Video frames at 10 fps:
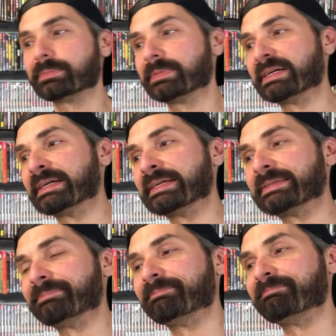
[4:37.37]

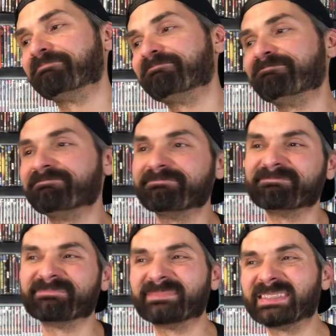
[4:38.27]

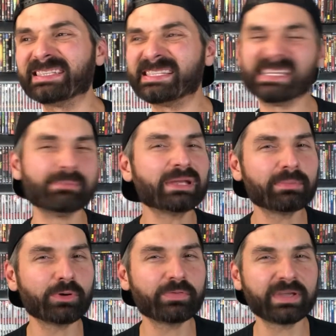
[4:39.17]
um, demon
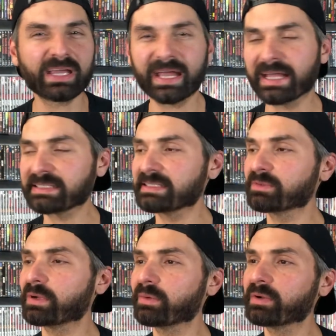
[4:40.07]
movie, I guess is
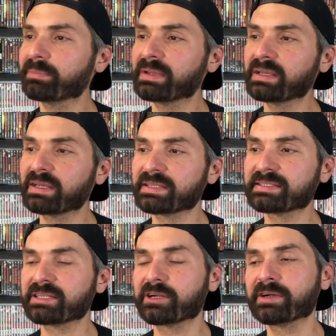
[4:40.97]
what it would be
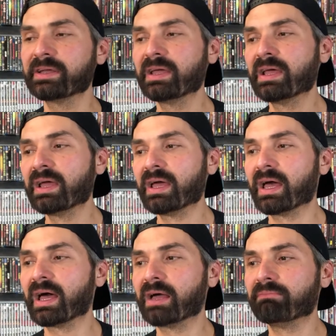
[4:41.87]
considered.
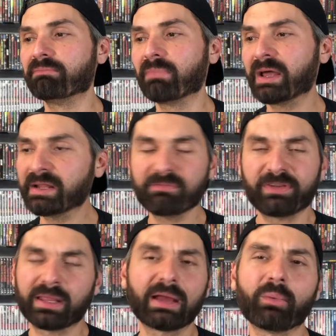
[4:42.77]
Um, I didn't
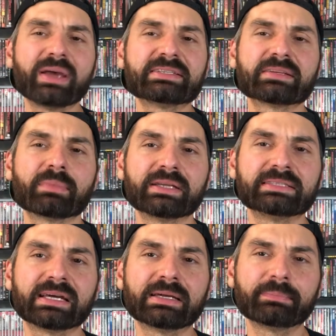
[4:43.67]
feel like I wasted my
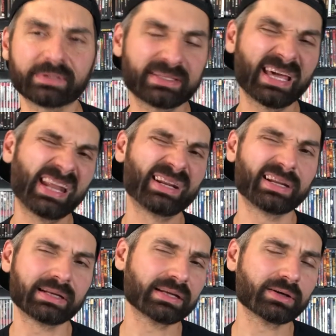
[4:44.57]
time, but that
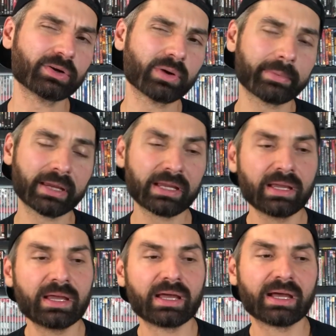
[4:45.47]
ending did annoy me.
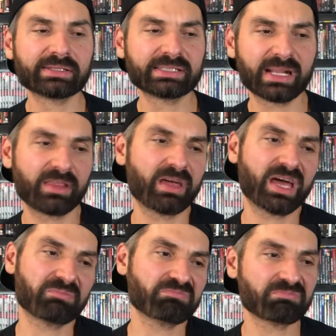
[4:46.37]
Outside of
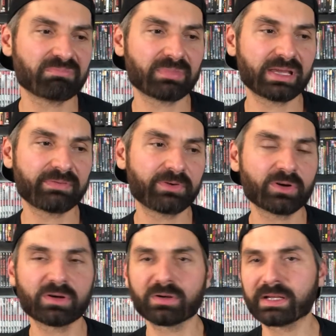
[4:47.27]
that, if
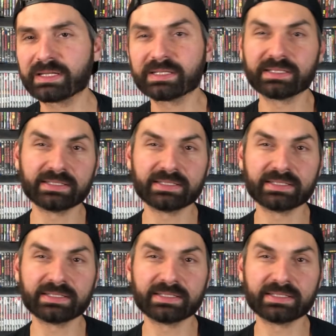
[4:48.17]
you're into